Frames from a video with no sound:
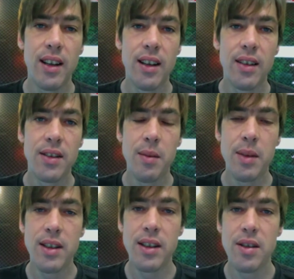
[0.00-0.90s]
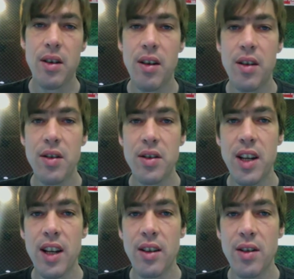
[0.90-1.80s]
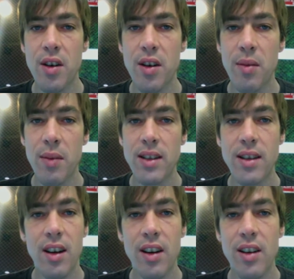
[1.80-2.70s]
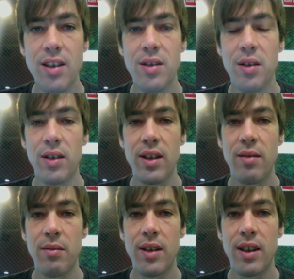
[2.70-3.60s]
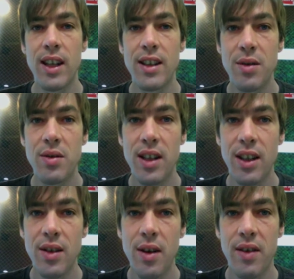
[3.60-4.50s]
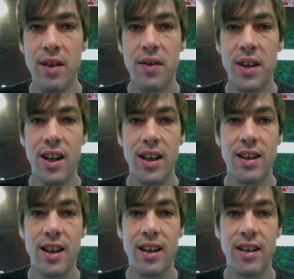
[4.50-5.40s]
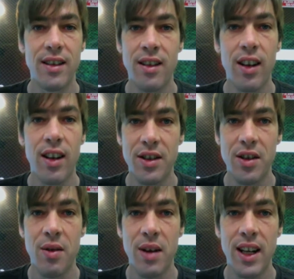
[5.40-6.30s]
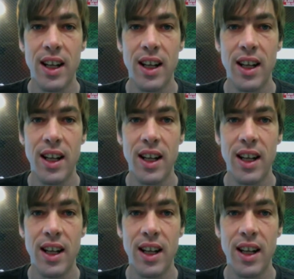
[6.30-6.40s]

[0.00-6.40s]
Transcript: if somebody says you don't understand a term, that's not an insult unless you think you have infinite into knowledge already.